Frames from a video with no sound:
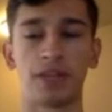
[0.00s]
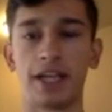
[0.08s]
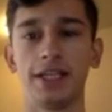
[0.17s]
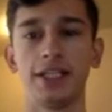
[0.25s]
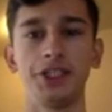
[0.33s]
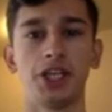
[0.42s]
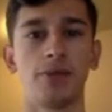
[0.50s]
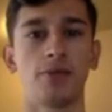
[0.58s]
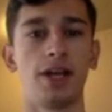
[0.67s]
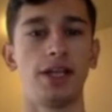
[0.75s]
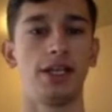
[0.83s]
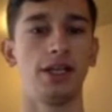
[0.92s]
Hidden gem
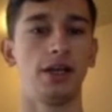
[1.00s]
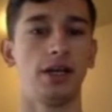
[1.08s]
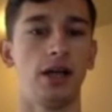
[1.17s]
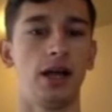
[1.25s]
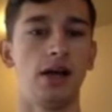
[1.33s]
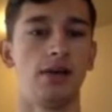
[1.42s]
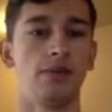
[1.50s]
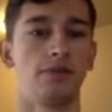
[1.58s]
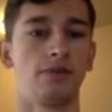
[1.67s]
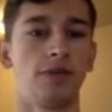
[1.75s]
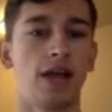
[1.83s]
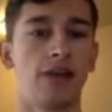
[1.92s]
right here
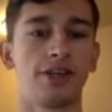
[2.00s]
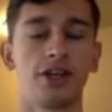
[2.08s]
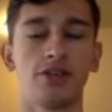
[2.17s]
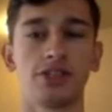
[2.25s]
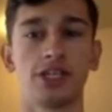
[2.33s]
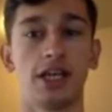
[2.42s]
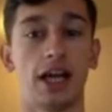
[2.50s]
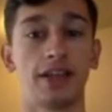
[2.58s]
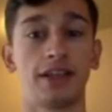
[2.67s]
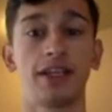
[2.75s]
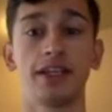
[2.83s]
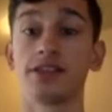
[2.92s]
from the Ivory Coast. I
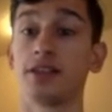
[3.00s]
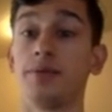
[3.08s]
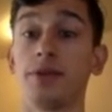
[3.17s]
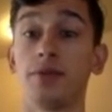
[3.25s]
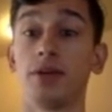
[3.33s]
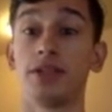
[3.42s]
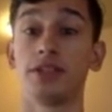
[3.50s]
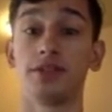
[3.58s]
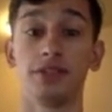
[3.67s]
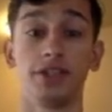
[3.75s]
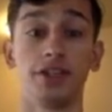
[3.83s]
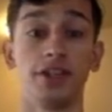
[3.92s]
think he's going to be
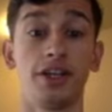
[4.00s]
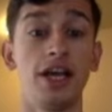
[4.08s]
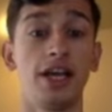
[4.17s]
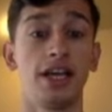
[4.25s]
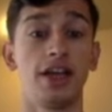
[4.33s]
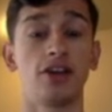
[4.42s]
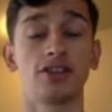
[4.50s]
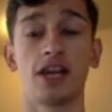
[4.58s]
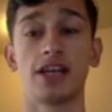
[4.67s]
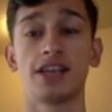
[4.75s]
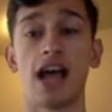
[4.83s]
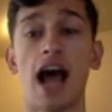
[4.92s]
relatively good. He also
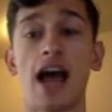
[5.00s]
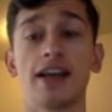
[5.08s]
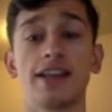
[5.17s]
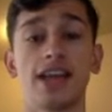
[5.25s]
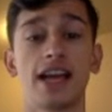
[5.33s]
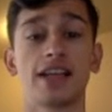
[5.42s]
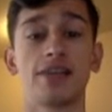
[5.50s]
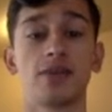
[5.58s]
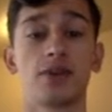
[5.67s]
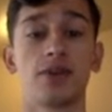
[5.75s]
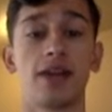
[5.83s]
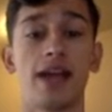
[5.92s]
has a high attacking
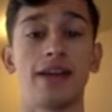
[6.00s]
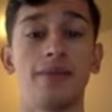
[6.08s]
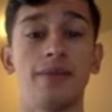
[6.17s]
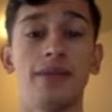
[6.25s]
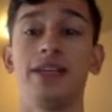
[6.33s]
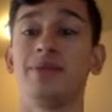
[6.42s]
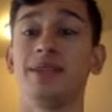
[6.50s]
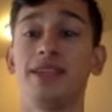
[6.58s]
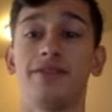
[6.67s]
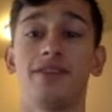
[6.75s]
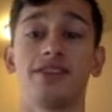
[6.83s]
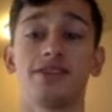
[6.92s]
work rate and a medium
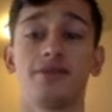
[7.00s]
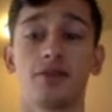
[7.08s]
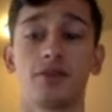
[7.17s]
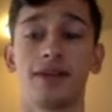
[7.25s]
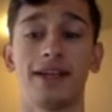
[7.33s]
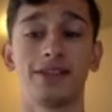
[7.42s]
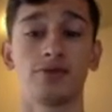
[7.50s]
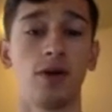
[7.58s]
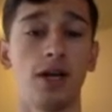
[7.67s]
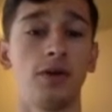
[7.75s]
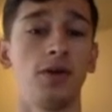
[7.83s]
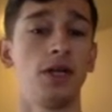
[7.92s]
defensive work rate as
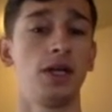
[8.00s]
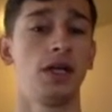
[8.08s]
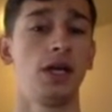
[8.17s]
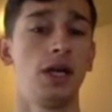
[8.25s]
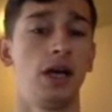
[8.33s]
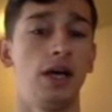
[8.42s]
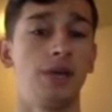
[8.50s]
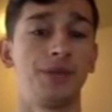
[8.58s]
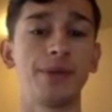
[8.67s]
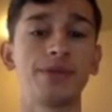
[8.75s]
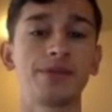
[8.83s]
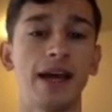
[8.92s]
well.
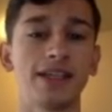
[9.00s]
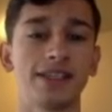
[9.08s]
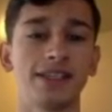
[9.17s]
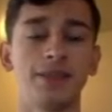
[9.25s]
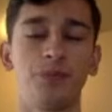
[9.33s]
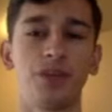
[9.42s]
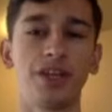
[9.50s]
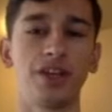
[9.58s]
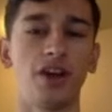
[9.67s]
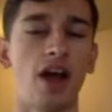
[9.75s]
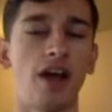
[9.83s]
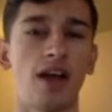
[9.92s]
James Madison,
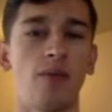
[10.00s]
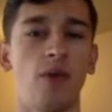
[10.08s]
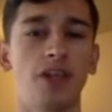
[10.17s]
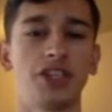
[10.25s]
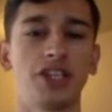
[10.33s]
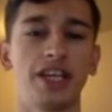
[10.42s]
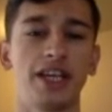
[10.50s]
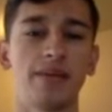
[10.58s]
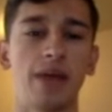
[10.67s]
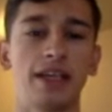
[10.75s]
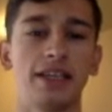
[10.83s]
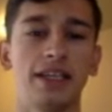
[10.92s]
I'm watching him.
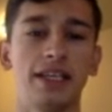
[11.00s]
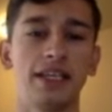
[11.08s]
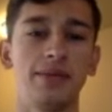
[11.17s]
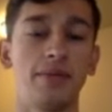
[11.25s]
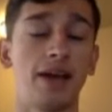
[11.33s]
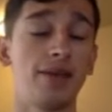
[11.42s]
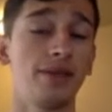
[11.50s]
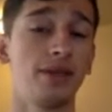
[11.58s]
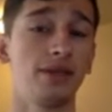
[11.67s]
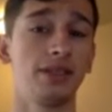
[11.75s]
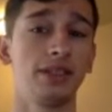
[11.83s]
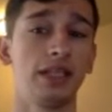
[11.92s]
I think he might be
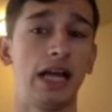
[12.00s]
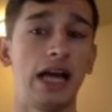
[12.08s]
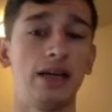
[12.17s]
able to.